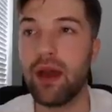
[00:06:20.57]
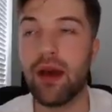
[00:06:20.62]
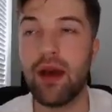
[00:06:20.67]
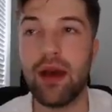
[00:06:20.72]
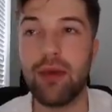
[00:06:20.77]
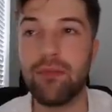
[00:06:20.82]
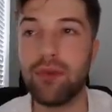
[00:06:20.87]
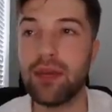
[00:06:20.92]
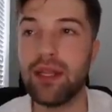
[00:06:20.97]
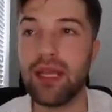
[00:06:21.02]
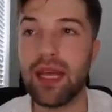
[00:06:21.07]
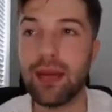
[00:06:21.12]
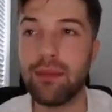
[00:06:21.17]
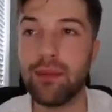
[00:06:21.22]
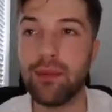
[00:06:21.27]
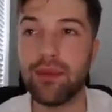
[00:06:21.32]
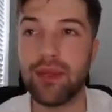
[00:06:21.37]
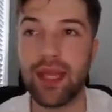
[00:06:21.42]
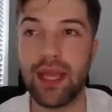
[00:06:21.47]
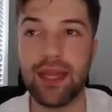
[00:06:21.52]
I'm pretty
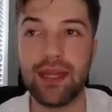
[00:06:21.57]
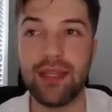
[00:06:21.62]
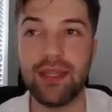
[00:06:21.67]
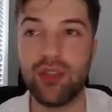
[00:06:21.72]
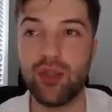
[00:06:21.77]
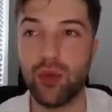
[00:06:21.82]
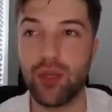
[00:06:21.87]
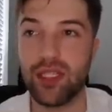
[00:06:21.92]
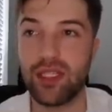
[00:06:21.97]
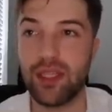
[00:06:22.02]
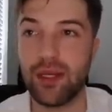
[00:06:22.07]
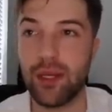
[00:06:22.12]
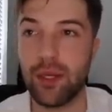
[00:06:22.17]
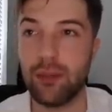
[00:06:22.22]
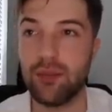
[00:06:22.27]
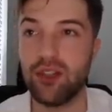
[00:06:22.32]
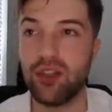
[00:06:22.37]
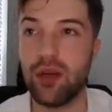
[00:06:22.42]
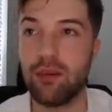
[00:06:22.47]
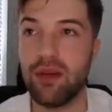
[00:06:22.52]
happy with any choice
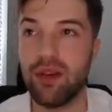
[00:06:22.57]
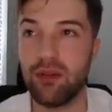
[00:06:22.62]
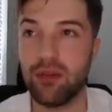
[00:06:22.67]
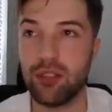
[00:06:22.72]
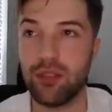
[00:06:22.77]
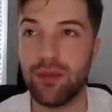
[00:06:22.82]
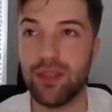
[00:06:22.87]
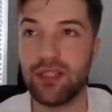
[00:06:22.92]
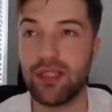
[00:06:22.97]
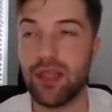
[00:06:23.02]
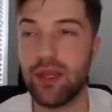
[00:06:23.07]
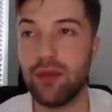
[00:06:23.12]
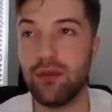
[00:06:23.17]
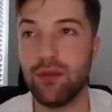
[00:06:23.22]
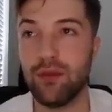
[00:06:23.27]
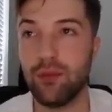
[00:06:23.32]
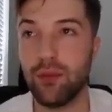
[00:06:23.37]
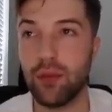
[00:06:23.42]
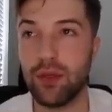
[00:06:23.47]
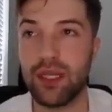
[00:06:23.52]
here. John Michael Schmitz,
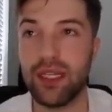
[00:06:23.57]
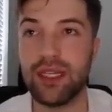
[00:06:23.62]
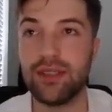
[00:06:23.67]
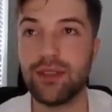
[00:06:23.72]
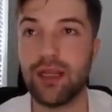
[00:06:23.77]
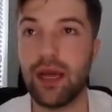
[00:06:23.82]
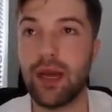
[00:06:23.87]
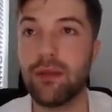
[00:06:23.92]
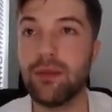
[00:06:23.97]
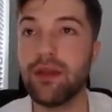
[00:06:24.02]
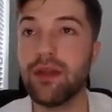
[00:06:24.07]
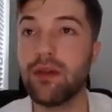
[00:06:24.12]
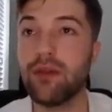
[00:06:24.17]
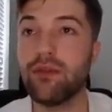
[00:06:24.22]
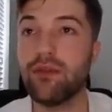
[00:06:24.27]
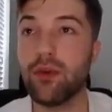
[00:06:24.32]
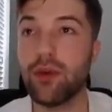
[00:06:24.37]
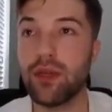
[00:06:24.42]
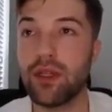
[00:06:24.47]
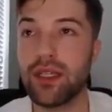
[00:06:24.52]
Andrew Voorhees. I'm going to go
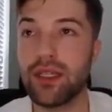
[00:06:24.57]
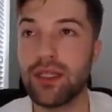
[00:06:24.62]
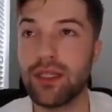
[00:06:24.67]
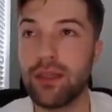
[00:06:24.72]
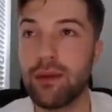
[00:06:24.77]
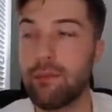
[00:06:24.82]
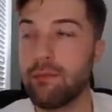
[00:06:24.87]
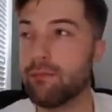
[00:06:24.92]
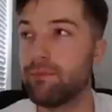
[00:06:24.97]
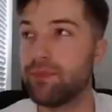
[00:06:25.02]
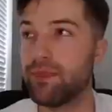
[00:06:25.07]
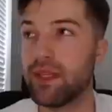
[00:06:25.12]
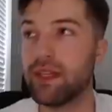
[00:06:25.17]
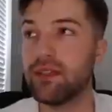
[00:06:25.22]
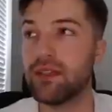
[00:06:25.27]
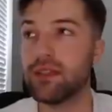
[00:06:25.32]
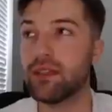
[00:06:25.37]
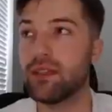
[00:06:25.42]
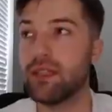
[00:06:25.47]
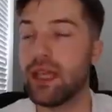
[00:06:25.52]
with Voorhees.
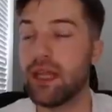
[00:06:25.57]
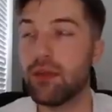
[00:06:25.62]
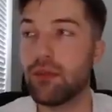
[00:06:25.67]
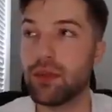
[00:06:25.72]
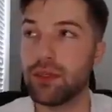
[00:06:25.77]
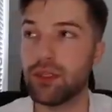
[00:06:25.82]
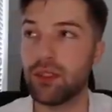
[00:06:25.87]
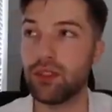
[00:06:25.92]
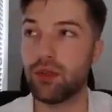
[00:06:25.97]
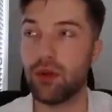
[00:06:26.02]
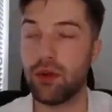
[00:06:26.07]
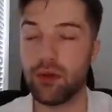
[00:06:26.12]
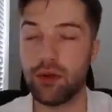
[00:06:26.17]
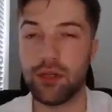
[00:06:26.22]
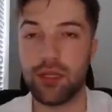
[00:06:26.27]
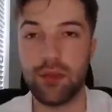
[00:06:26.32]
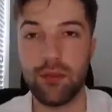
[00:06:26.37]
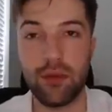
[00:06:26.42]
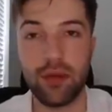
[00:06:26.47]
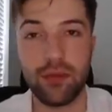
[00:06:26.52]
He's a day one starter.
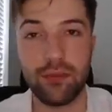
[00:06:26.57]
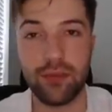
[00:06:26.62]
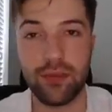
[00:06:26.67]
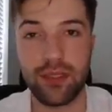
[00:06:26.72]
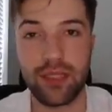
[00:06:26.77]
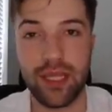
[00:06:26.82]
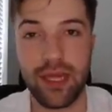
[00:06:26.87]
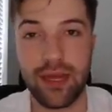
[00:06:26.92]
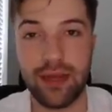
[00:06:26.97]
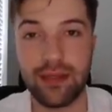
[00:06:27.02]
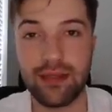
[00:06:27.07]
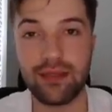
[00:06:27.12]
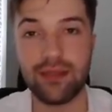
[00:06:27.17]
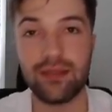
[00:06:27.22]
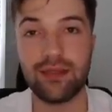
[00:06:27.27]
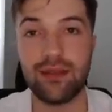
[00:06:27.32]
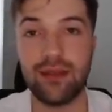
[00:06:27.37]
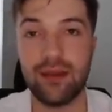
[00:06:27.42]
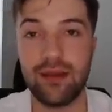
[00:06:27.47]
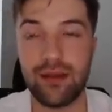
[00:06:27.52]
You want to
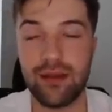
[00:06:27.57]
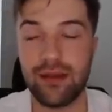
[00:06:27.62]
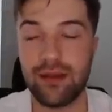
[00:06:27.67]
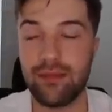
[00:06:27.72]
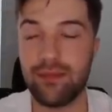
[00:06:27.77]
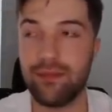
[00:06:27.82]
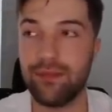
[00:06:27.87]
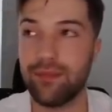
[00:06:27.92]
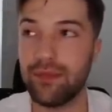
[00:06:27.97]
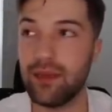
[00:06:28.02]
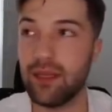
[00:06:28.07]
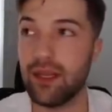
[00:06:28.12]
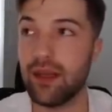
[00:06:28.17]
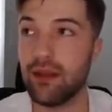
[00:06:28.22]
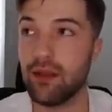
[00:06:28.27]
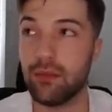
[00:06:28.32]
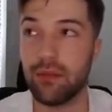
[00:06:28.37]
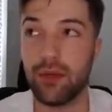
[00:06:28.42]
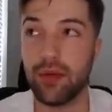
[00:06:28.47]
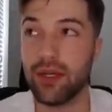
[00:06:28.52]
protect
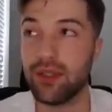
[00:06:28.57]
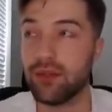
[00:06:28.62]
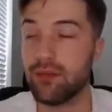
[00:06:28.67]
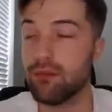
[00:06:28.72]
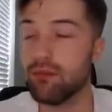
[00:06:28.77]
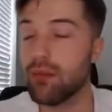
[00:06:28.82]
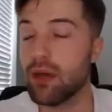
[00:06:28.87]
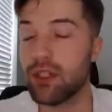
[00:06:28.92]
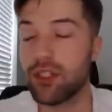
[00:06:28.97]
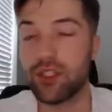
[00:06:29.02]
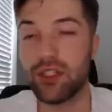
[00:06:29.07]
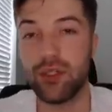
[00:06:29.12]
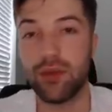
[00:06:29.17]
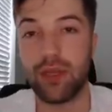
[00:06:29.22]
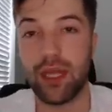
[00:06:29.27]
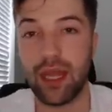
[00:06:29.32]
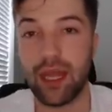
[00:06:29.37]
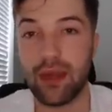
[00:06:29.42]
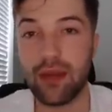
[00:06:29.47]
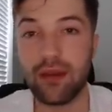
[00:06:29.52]
Kyler Murray as much as you
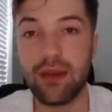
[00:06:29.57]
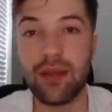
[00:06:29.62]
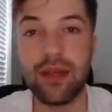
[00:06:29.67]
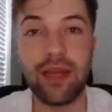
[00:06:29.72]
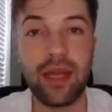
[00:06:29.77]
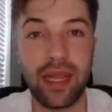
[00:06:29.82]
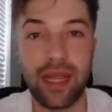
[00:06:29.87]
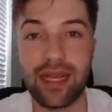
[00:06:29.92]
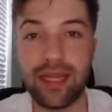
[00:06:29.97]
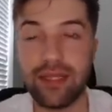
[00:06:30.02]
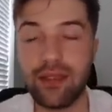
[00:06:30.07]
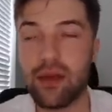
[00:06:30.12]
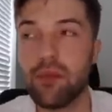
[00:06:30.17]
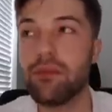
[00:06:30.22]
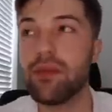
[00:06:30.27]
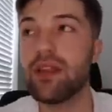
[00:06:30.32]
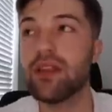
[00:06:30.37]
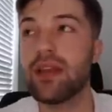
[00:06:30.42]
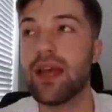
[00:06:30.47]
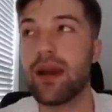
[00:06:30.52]
can. And he's going
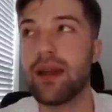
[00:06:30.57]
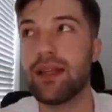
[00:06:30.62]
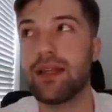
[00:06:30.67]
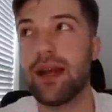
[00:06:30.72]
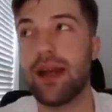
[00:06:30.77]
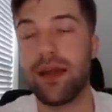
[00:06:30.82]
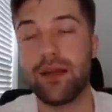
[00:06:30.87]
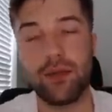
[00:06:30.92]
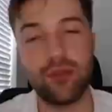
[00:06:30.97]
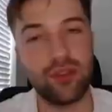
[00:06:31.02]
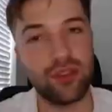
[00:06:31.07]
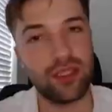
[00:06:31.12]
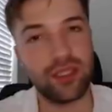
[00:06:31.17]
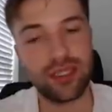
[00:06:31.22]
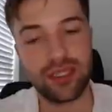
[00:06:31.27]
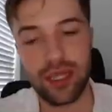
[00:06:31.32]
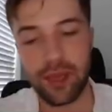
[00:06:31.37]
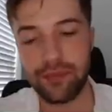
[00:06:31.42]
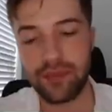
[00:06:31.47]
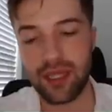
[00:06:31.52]
to be that guy who just
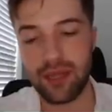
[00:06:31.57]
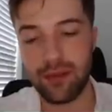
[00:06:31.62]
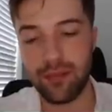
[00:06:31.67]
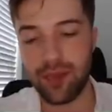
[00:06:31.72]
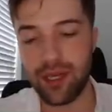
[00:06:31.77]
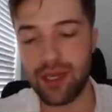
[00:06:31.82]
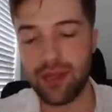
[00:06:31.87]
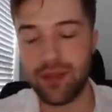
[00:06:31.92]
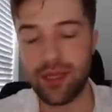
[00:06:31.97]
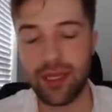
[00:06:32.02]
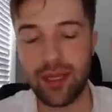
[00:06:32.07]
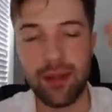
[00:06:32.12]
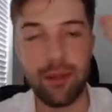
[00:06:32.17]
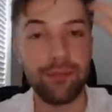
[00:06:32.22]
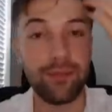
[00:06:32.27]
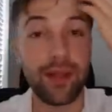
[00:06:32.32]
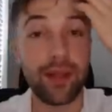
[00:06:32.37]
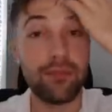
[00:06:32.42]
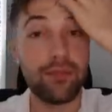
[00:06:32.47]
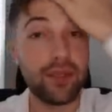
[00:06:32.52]
steps in immediately
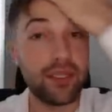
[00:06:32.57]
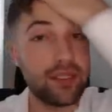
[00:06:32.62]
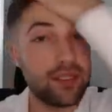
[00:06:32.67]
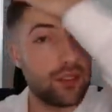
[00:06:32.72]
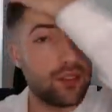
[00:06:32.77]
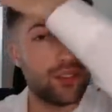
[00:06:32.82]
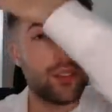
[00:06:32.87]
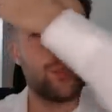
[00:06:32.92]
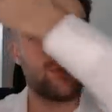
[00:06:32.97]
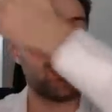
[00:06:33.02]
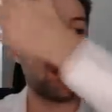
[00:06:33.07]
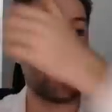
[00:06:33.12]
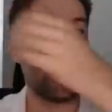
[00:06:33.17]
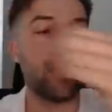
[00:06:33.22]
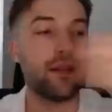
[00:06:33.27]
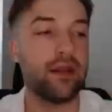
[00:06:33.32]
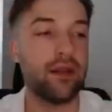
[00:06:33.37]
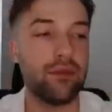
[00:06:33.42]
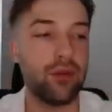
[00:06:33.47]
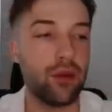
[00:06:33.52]
and plays at a super
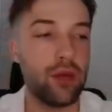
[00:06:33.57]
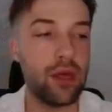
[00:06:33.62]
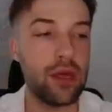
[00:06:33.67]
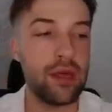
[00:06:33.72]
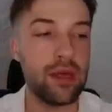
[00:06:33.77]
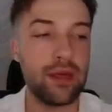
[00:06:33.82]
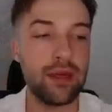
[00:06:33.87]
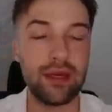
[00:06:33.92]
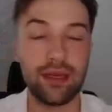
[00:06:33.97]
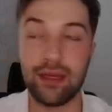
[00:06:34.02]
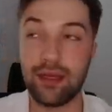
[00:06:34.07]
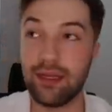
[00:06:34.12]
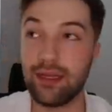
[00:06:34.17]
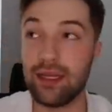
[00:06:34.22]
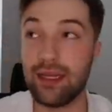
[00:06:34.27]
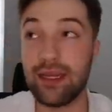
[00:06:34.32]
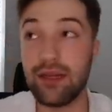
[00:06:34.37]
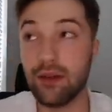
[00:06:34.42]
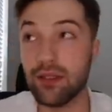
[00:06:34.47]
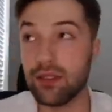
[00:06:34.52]
high level.
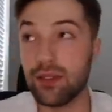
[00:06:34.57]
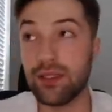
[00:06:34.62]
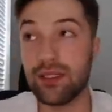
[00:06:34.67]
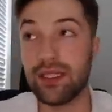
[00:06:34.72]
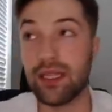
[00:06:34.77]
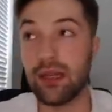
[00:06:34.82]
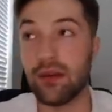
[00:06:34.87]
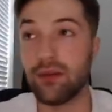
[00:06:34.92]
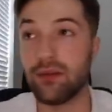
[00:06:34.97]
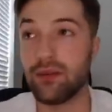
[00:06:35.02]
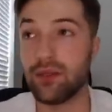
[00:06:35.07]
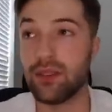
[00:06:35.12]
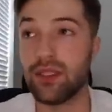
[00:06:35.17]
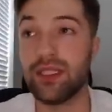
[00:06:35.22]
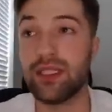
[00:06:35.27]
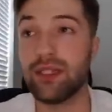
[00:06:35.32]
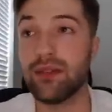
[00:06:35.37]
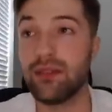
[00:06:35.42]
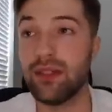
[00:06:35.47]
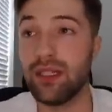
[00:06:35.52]
He also has tackle
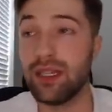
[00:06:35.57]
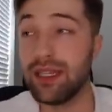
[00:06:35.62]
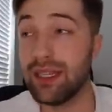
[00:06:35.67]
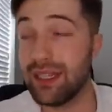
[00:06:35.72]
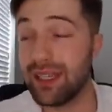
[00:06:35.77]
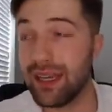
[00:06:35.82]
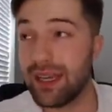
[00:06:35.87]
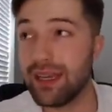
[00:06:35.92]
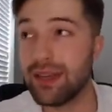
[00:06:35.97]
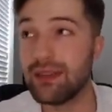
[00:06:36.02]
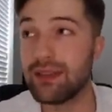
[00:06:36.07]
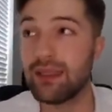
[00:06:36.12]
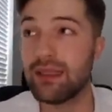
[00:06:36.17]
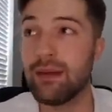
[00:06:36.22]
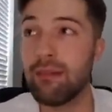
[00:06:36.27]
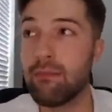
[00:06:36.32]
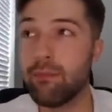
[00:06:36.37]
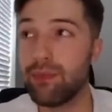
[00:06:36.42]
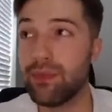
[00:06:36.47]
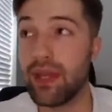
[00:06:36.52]
versatility in
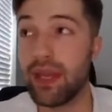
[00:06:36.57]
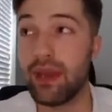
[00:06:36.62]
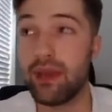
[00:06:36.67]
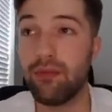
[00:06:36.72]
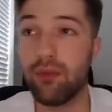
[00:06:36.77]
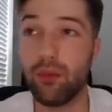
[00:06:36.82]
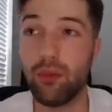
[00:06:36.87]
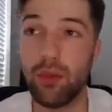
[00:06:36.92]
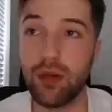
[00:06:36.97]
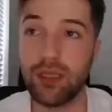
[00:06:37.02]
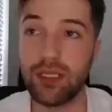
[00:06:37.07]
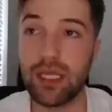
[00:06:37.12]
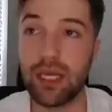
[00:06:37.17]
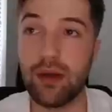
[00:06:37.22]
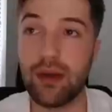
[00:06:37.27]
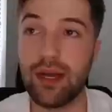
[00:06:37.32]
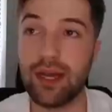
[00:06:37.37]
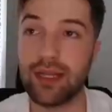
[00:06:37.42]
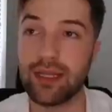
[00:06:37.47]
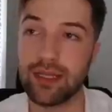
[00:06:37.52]
case that ever works
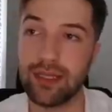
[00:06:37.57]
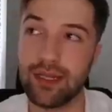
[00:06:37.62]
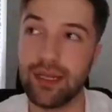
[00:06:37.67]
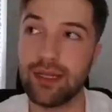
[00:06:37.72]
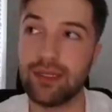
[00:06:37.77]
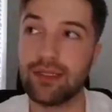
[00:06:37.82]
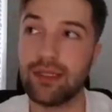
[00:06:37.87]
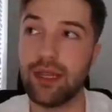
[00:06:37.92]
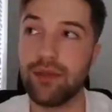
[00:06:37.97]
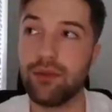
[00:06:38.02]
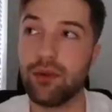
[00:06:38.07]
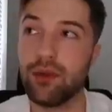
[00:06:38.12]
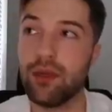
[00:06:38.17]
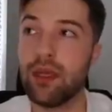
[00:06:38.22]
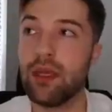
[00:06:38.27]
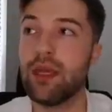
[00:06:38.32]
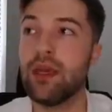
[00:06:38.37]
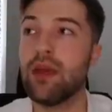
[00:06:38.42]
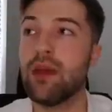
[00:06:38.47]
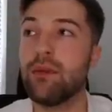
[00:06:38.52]
out at the next level.
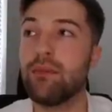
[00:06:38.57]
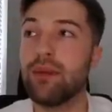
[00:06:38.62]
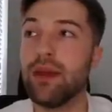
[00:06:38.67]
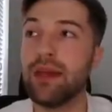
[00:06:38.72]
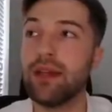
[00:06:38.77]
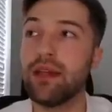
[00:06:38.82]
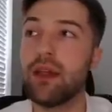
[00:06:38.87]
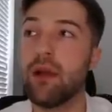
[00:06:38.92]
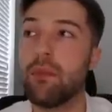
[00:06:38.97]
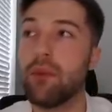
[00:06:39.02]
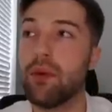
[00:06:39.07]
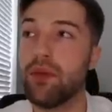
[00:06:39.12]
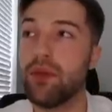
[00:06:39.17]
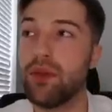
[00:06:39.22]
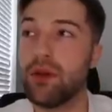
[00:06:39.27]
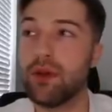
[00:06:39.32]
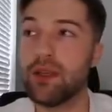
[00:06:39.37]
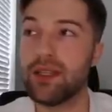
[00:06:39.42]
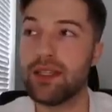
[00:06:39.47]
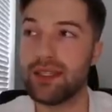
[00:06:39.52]
Pick number
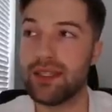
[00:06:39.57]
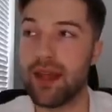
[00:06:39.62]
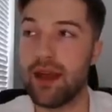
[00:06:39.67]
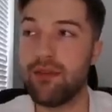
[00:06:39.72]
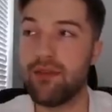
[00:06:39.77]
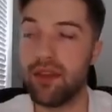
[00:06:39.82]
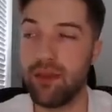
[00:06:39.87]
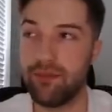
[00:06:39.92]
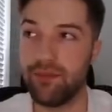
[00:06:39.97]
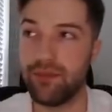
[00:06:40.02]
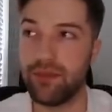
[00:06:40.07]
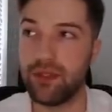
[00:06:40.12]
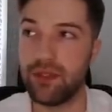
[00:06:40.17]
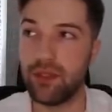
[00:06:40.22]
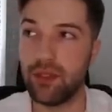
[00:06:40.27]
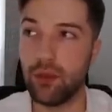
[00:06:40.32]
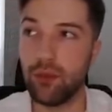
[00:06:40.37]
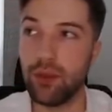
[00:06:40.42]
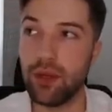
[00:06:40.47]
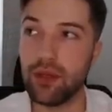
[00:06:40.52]
37.
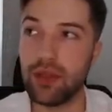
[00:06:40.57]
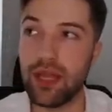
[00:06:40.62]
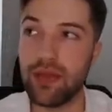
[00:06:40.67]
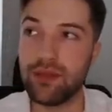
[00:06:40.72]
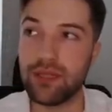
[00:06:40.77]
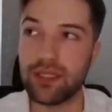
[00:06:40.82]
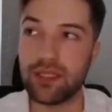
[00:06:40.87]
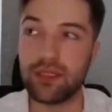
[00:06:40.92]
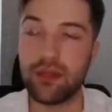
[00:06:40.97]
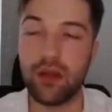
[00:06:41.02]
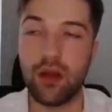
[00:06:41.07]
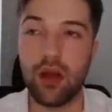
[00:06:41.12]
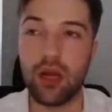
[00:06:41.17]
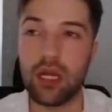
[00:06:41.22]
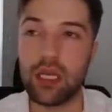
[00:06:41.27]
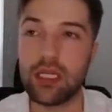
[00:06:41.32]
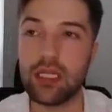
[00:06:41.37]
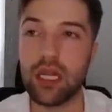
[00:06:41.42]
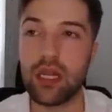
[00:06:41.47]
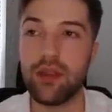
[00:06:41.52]
So Will Levis
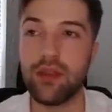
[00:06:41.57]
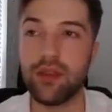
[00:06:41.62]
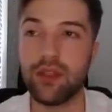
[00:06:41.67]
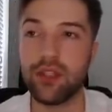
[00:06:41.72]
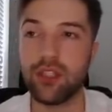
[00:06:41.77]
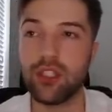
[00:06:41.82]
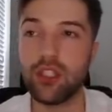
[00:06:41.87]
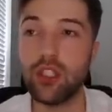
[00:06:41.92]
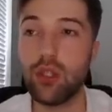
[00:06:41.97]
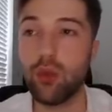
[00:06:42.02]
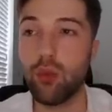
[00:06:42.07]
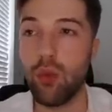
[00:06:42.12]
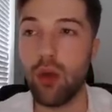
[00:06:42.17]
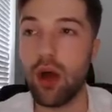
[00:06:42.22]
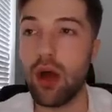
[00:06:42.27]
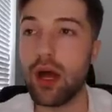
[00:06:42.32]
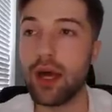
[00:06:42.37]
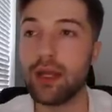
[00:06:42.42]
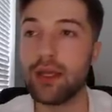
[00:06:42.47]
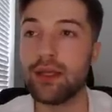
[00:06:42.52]
on the
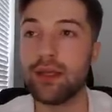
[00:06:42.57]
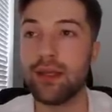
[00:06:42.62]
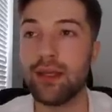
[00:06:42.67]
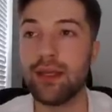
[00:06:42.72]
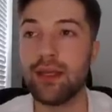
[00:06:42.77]
squad.